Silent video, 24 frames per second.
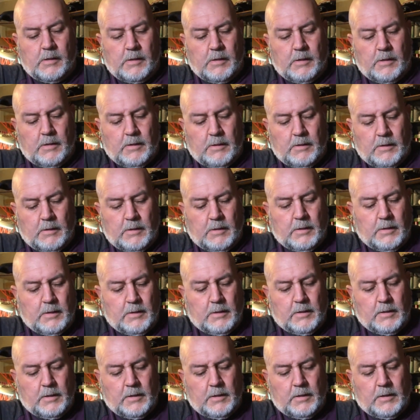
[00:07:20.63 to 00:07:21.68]

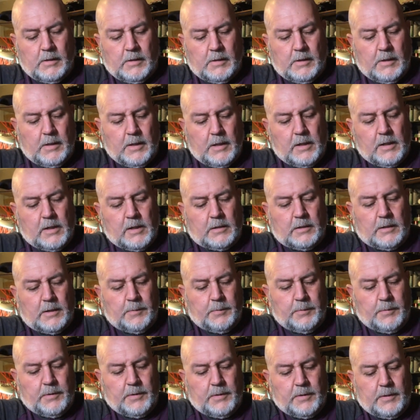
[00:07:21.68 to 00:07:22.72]
and clip
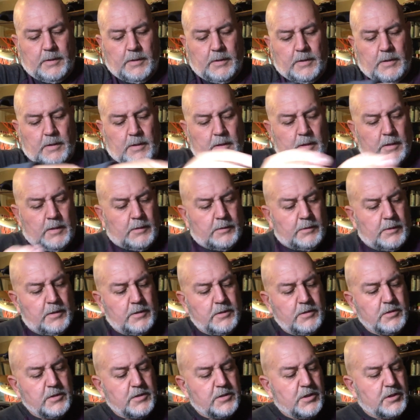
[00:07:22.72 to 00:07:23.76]
and
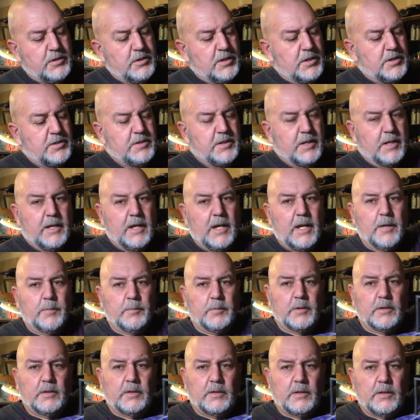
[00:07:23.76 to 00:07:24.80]
you just adjust the
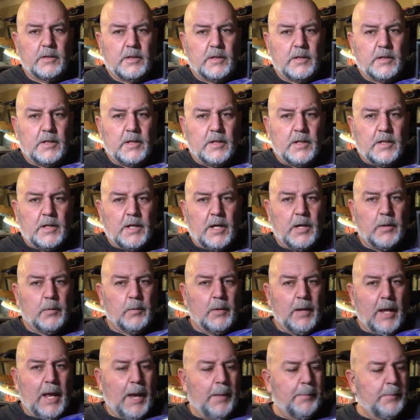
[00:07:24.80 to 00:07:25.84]
camera and what
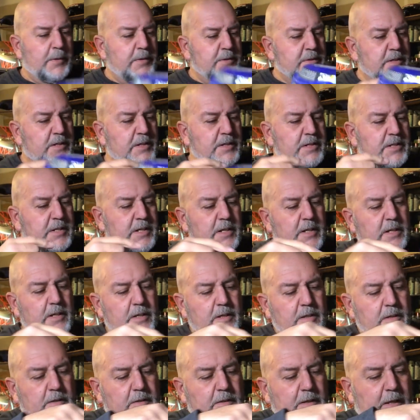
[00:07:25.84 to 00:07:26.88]
happens is
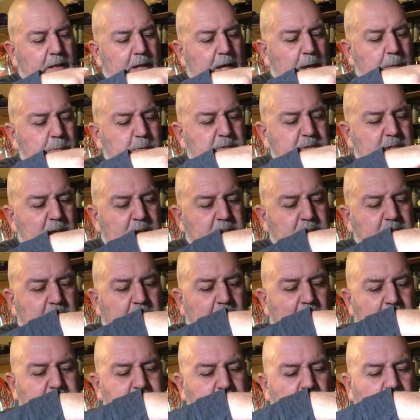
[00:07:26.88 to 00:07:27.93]
the camera is actually
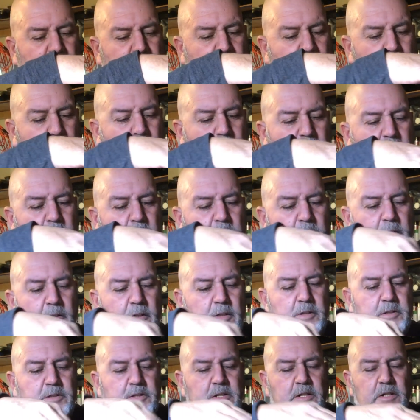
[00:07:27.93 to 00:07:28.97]
catching a little bit of the
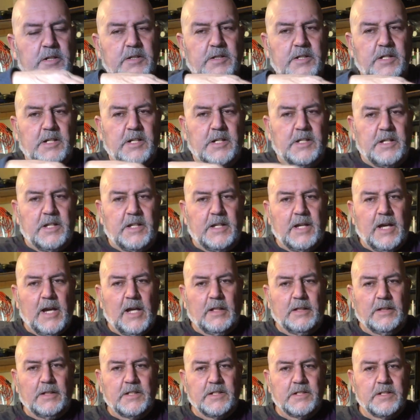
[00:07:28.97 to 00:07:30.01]
hood so you can see the
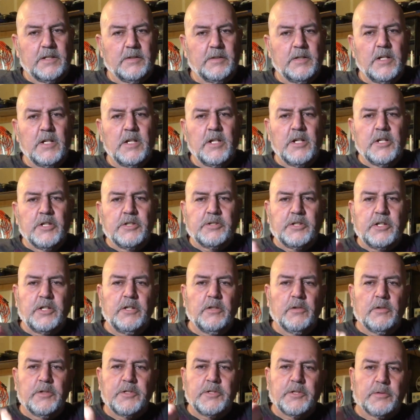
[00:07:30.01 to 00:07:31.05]
decaling and stuff so you
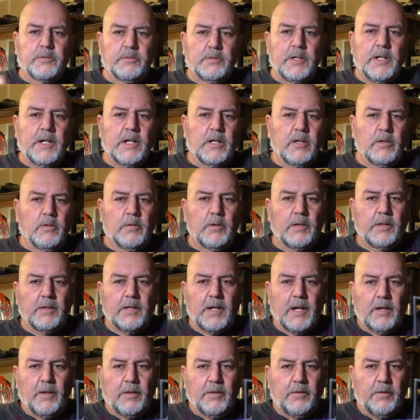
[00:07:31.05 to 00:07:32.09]
know it's a rig going
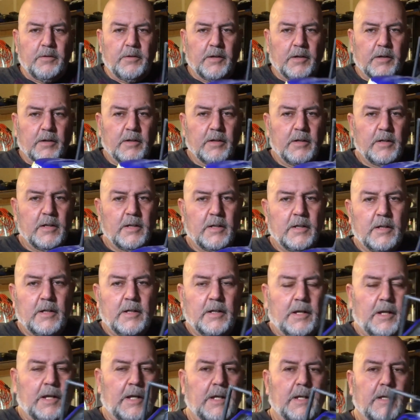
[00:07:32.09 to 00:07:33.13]
down through there
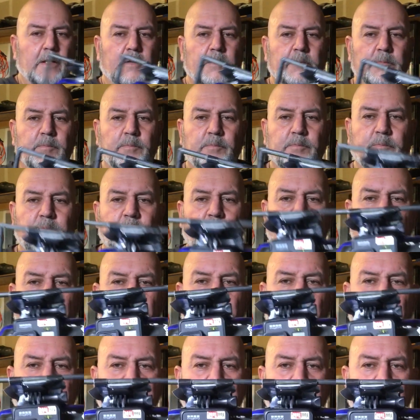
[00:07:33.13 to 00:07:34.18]
and
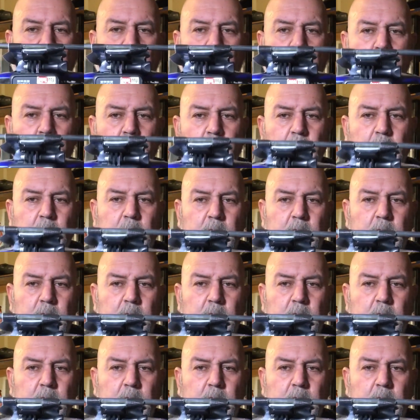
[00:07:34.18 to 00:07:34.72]
that's how